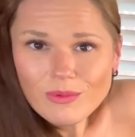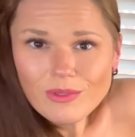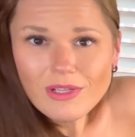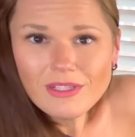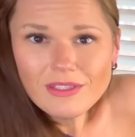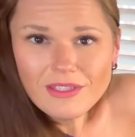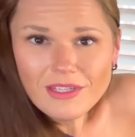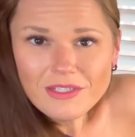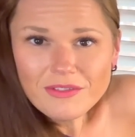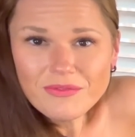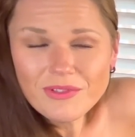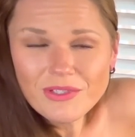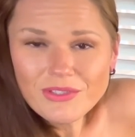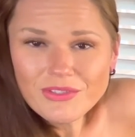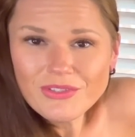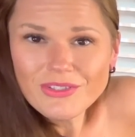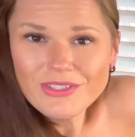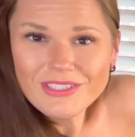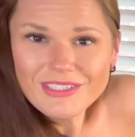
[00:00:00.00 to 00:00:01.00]
A lot of
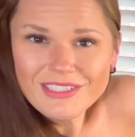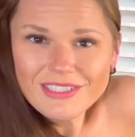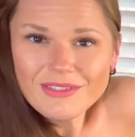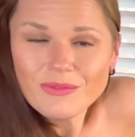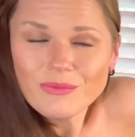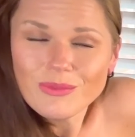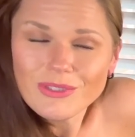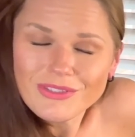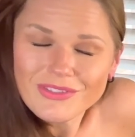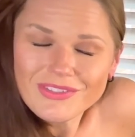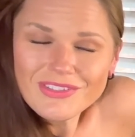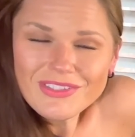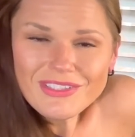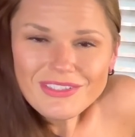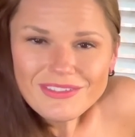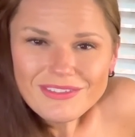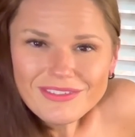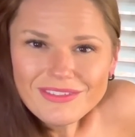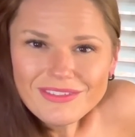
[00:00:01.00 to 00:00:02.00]
folks are going to get, we'll see,